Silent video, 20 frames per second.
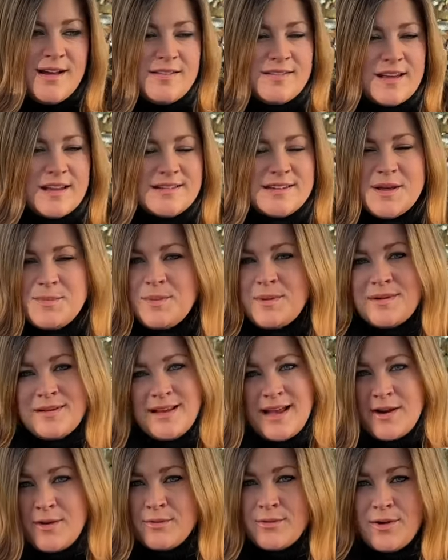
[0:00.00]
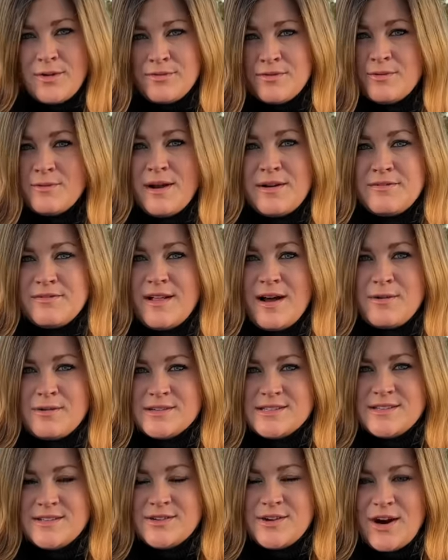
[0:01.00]
that typically I don't go for red
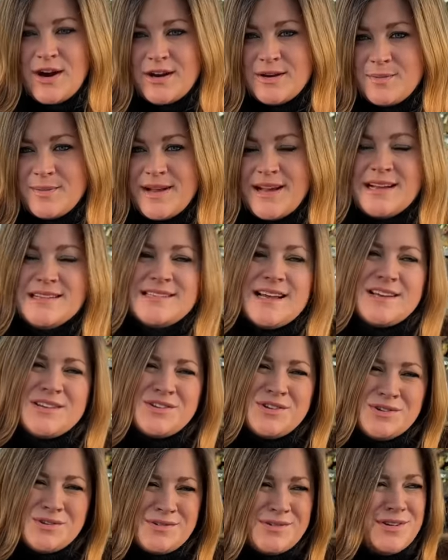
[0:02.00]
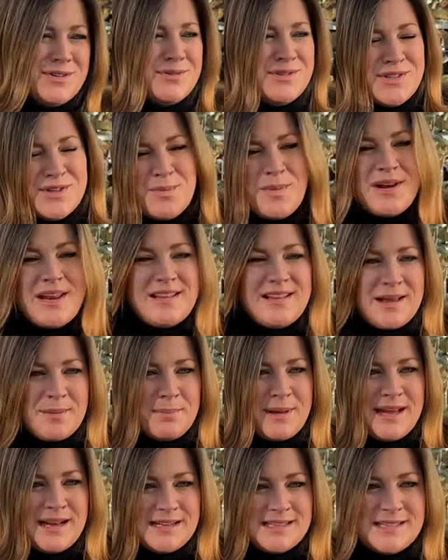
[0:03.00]
flowers in the garden because I use so many like
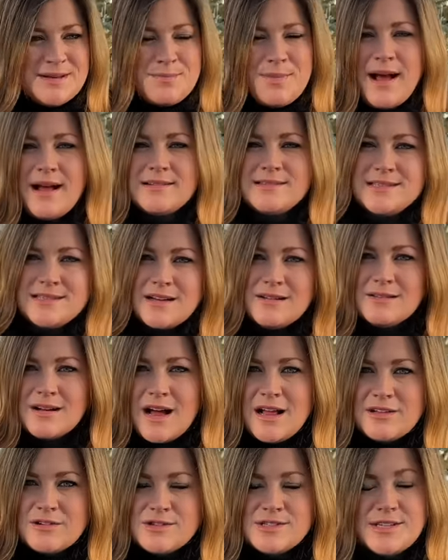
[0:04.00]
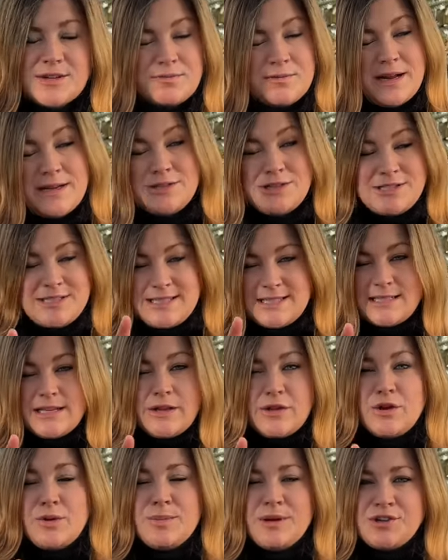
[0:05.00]
pinks and pastel colors that red just is a
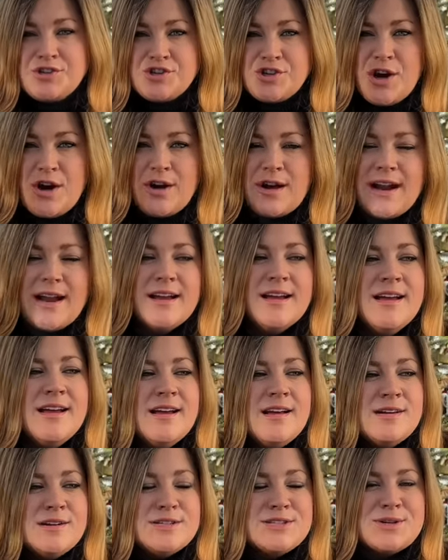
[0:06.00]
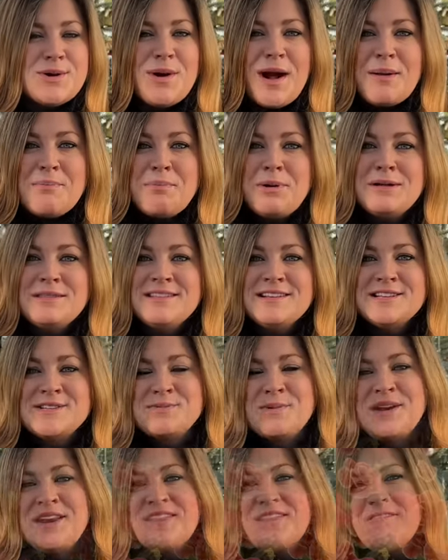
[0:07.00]
little bit jarring. So I put this one at